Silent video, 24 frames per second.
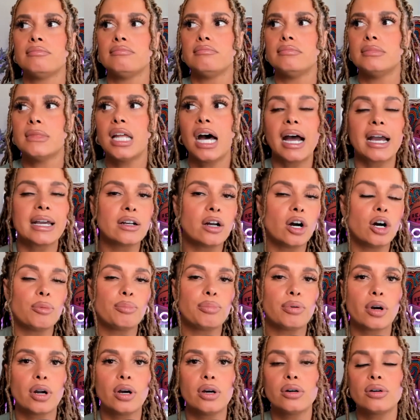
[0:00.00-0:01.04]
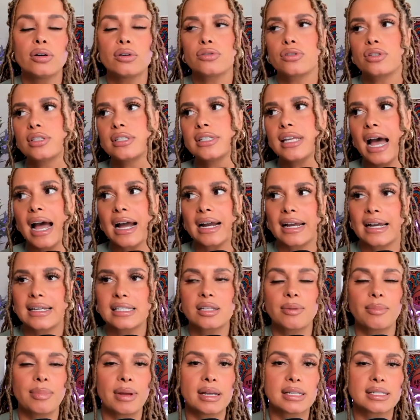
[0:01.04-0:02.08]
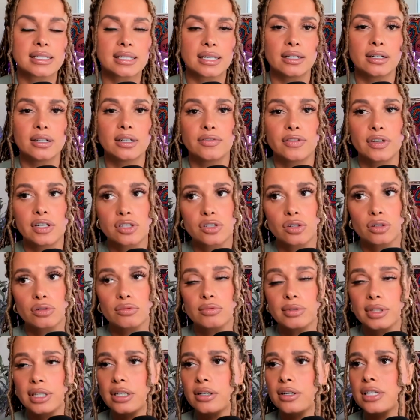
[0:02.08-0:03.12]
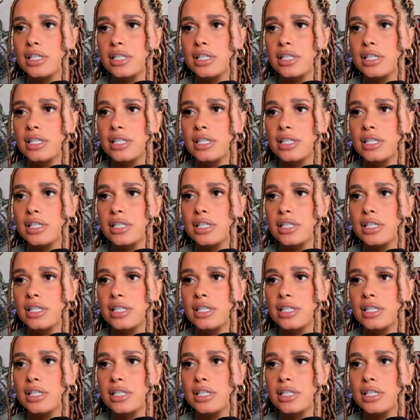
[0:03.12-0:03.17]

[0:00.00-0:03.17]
9 All-Pros, Dak has the best year of his career.